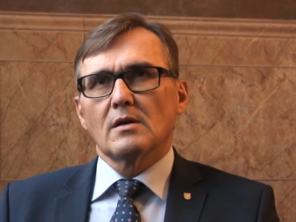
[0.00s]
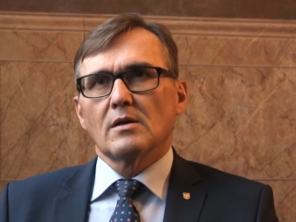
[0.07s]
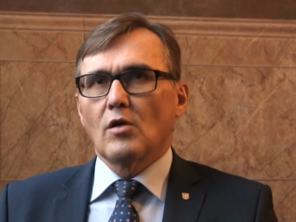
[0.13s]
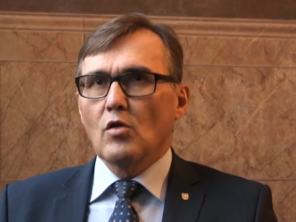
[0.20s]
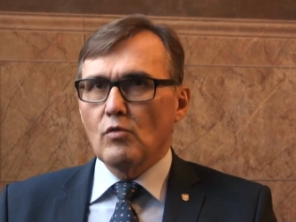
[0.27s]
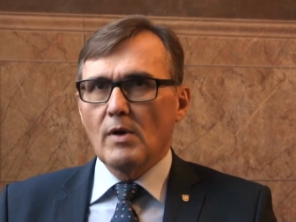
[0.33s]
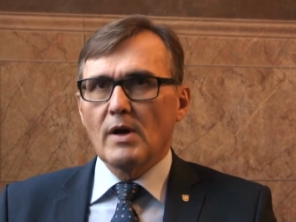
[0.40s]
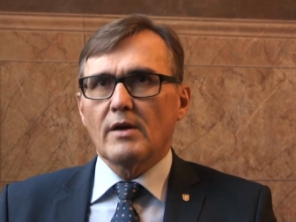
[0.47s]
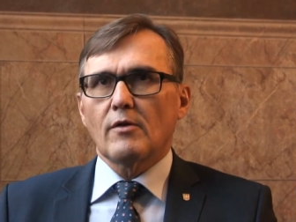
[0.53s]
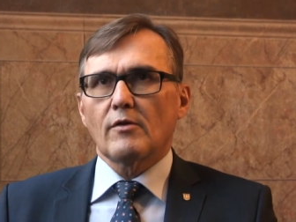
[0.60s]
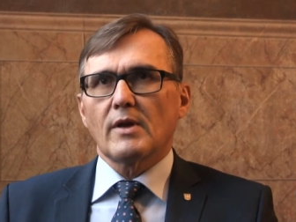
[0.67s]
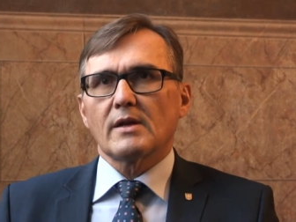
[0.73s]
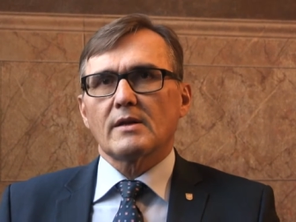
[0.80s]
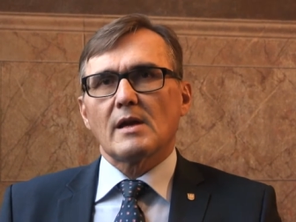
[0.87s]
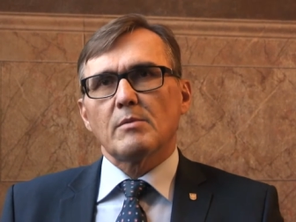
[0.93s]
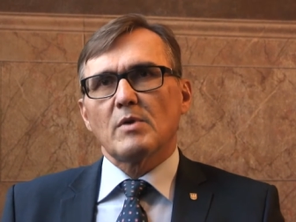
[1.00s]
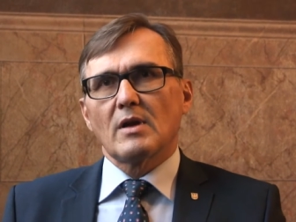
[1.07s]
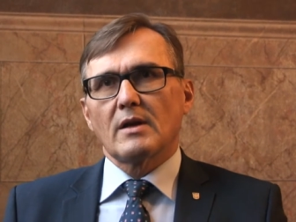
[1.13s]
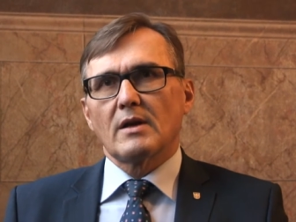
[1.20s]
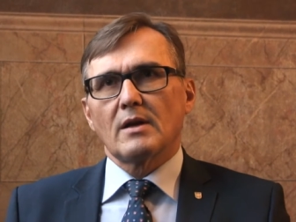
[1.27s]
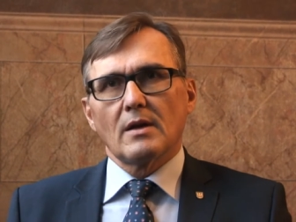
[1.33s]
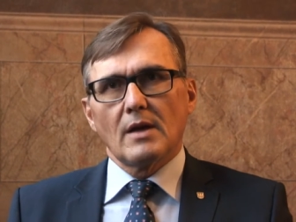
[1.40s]
No wonder that
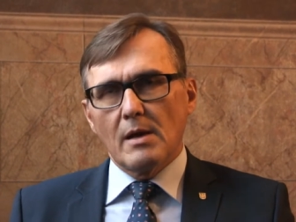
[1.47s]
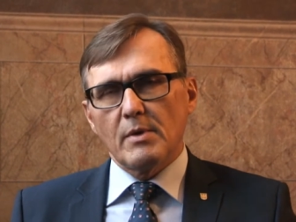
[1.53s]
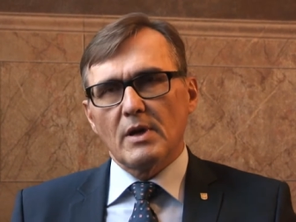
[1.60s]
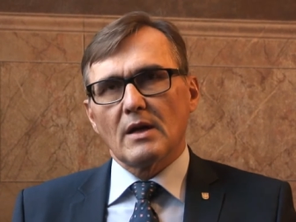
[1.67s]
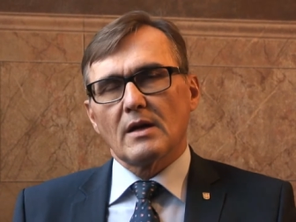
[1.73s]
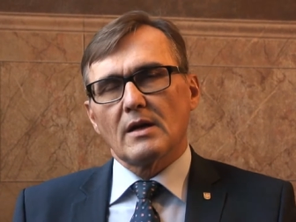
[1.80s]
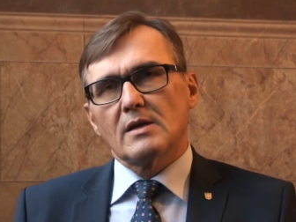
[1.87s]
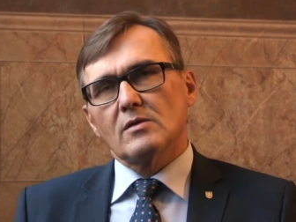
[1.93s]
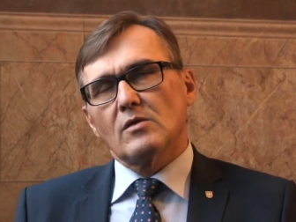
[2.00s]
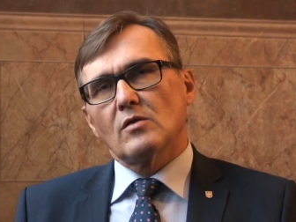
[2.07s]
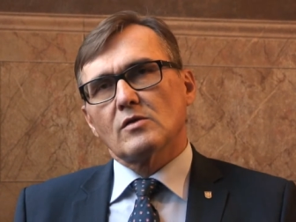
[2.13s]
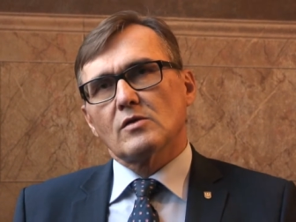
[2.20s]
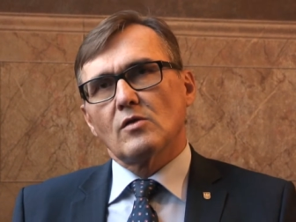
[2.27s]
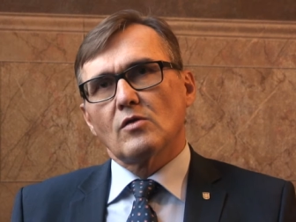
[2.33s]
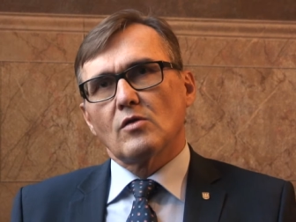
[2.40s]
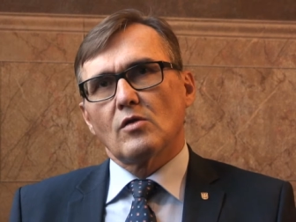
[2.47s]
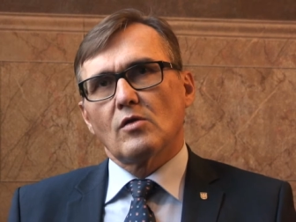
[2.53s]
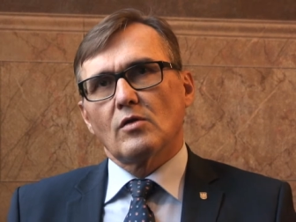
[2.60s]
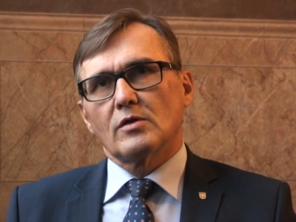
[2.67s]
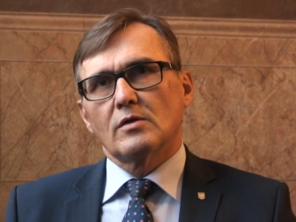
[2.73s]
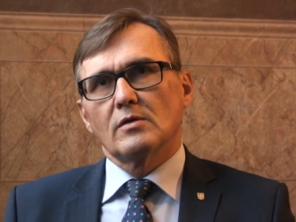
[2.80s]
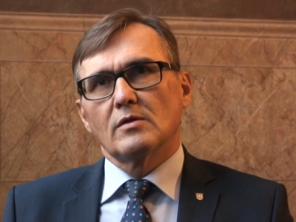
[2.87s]
Hämeenlinna is also
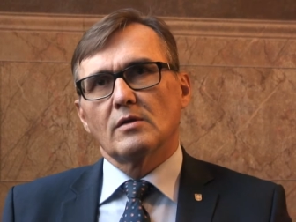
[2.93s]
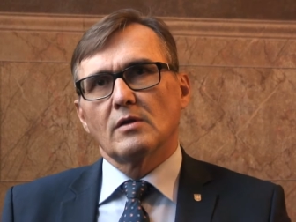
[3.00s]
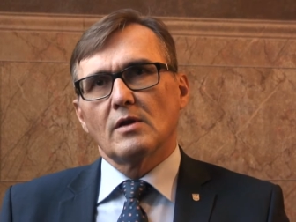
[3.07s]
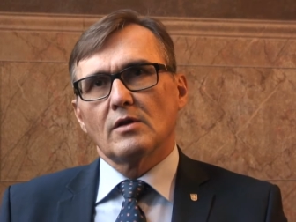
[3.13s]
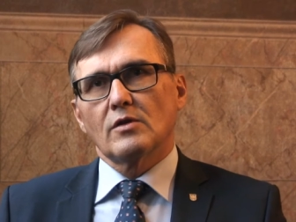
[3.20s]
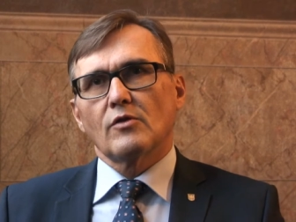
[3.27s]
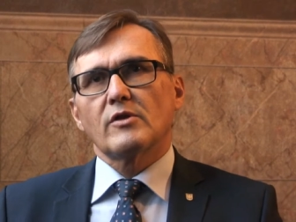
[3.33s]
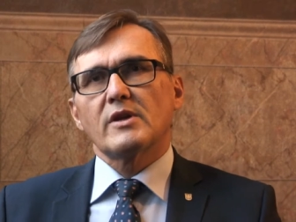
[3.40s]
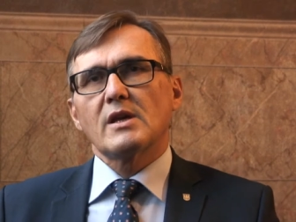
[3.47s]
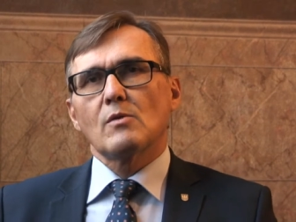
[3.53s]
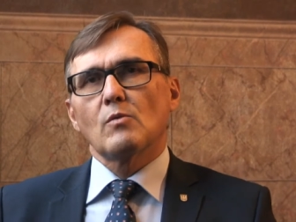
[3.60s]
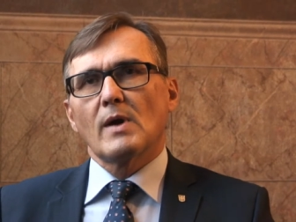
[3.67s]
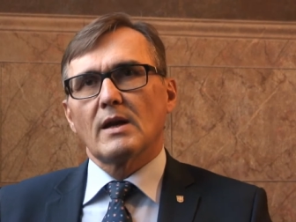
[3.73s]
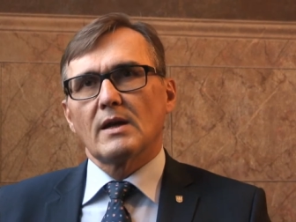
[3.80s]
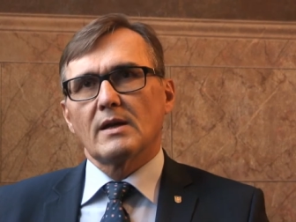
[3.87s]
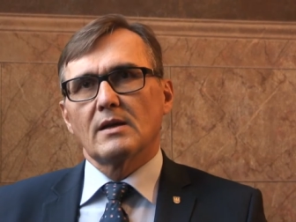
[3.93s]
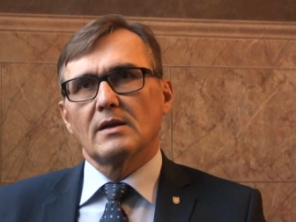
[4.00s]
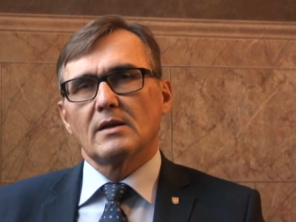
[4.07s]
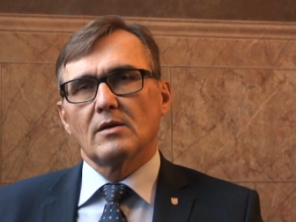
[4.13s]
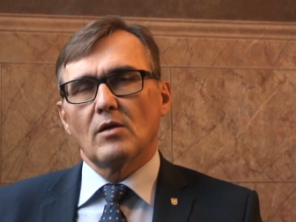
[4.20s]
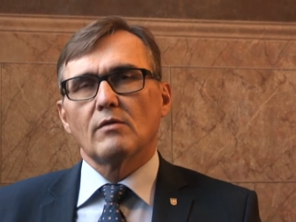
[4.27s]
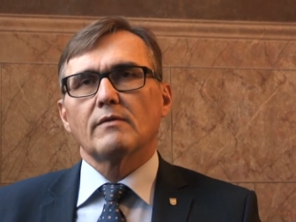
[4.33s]
called the Tea Valley
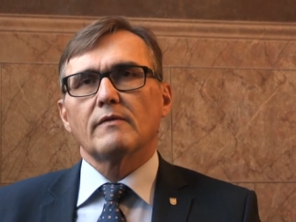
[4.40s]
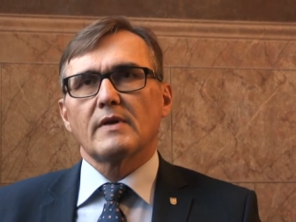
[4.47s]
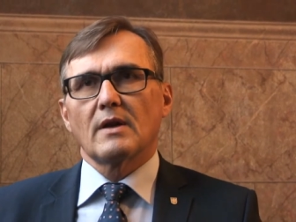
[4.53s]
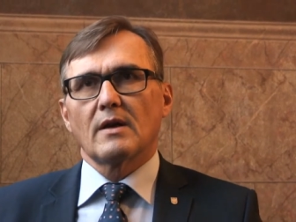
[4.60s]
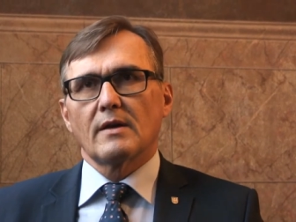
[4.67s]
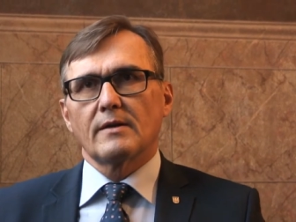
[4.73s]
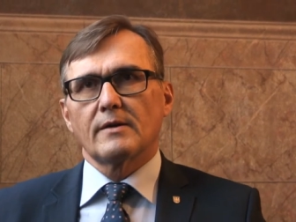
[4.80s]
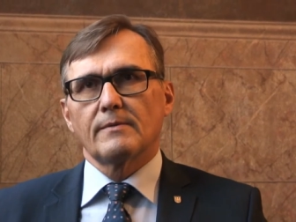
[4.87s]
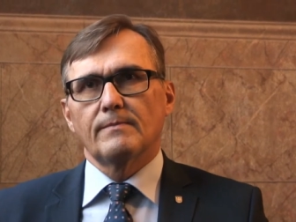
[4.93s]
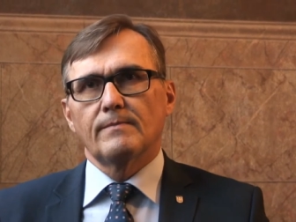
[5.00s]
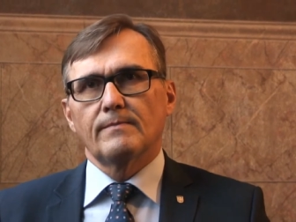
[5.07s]
of Finland.